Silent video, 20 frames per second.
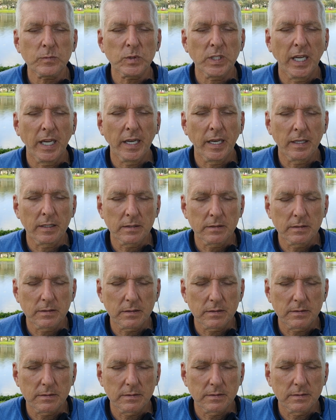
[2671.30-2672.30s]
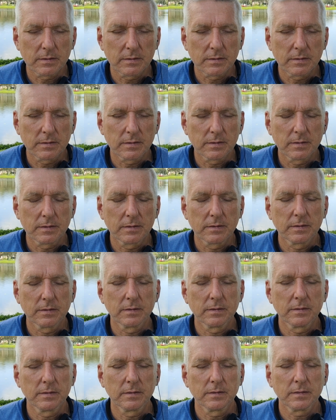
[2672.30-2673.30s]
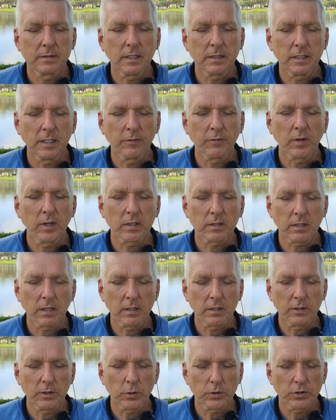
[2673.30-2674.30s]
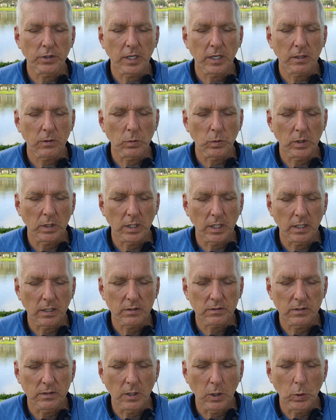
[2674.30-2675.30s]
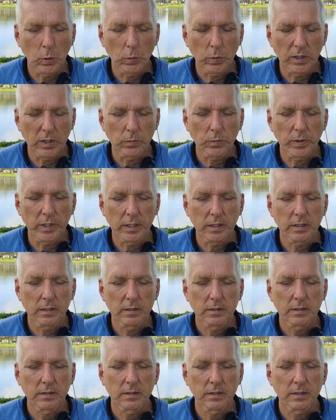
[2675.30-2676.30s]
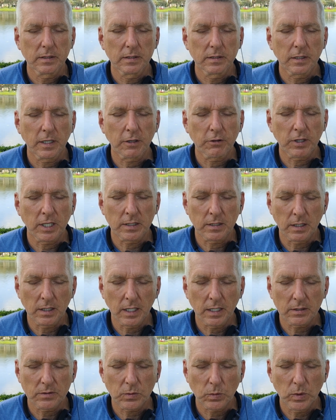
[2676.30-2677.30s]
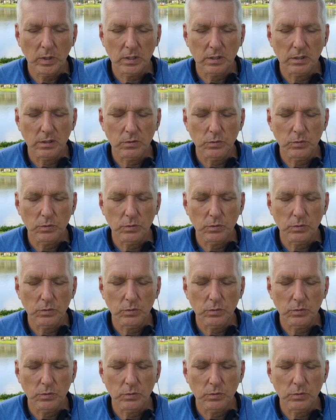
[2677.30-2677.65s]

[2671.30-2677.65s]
And the default audio track will let us know when we are on the last one.